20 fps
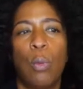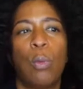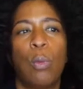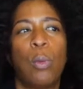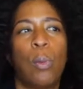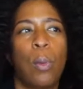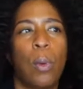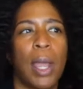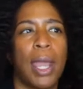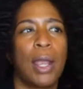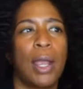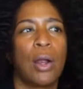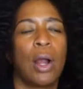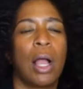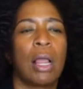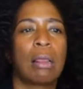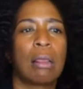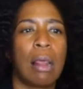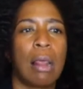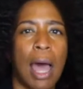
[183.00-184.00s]
where
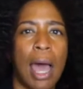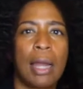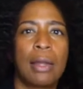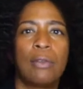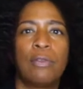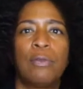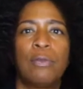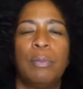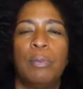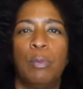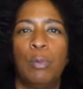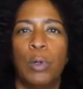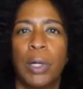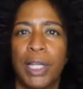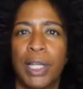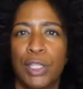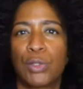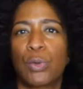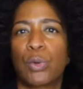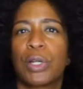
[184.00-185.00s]
a lot of
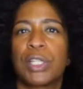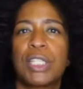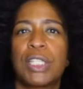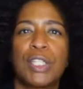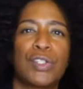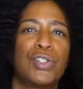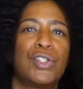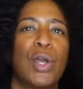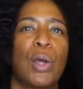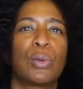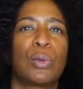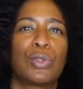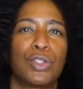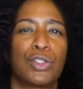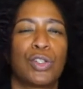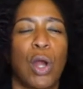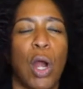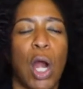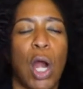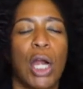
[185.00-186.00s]
resources don't
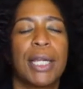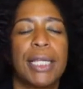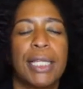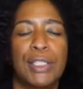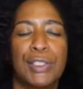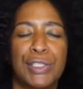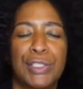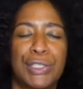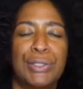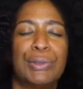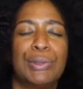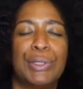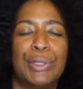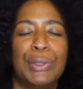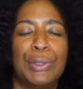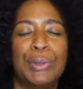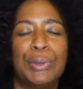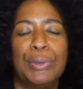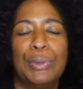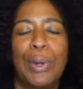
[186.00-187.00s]
start until
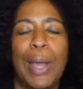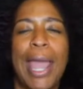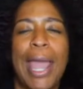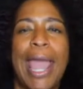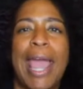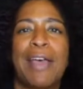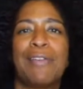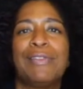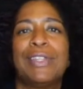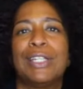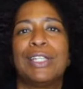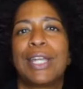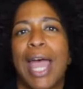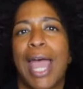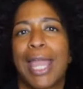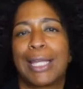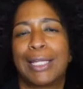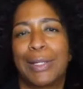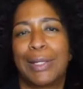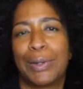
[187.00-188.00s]
you have the
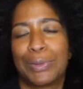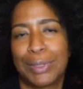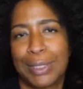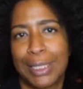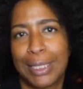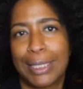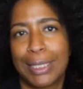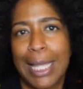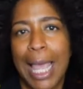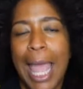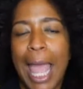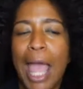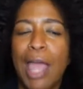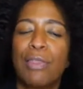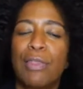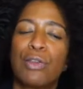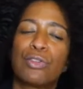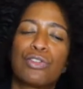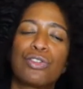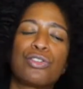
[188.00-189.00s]
diagnosis.
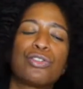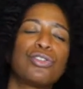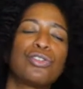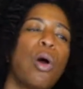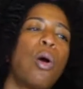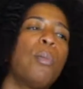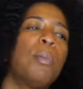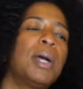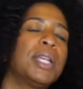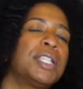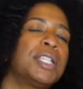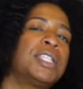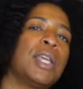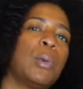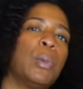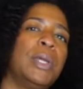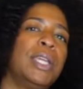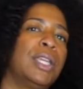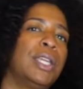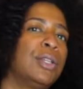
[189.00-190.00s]
And there's so much
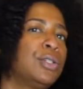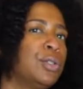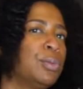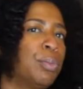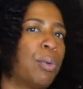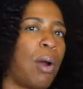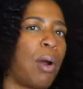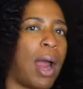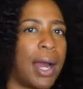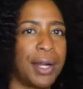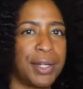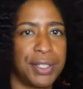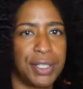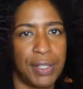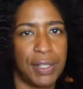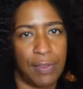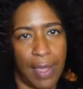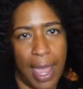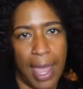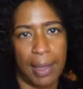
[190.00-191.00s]
that we can do prior
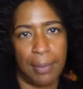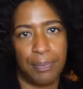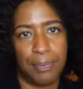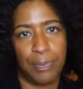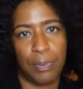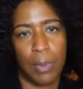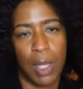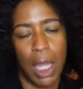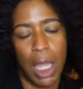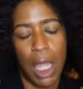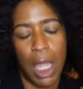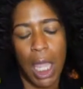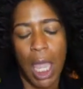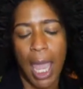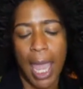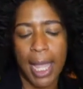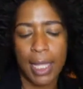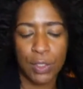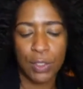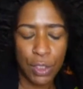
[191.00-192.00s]
to that.
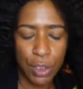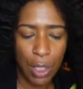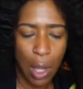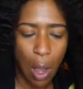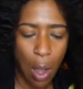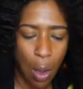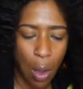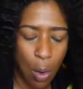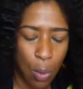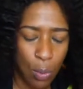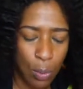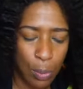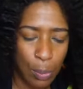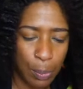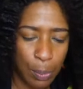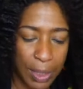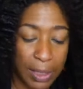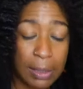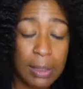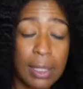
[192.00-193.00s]
And so,
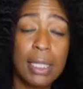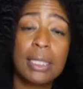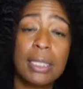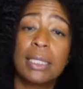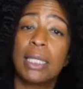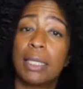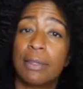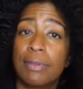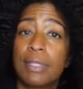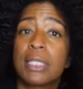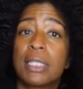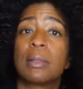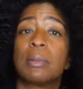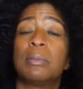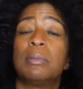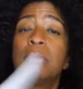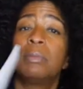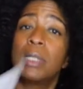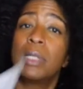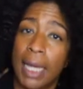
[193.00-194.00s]
but this gives
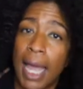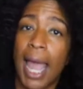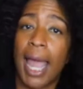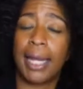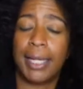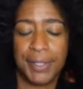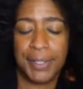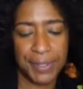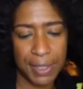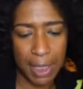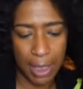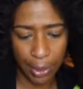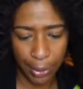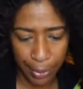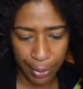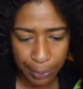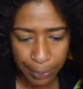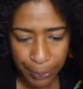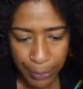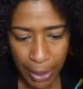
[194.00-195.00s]
some guidance
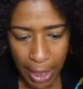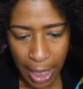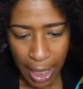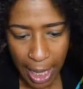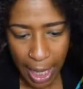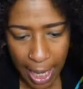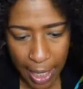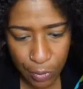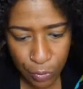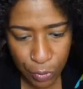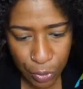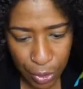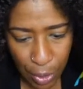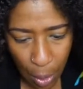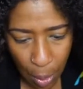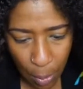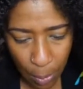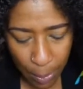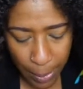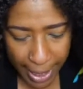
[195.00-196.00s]
here. And
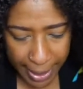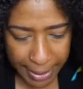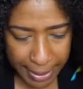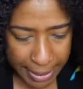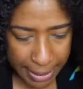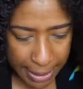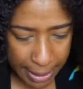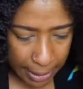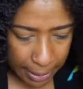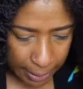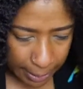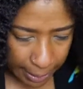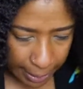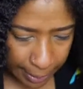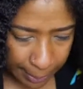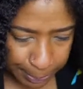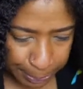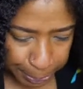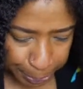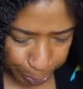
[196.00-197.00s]
so
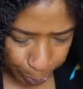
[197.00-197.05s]
basically,